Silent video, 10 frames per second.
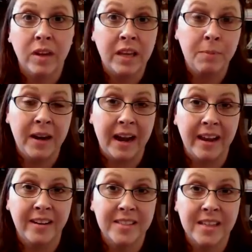keep an
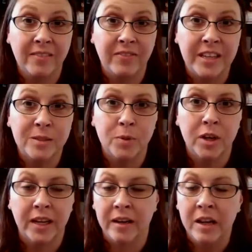eye on us on
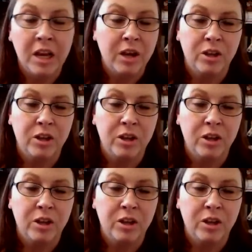Facebook and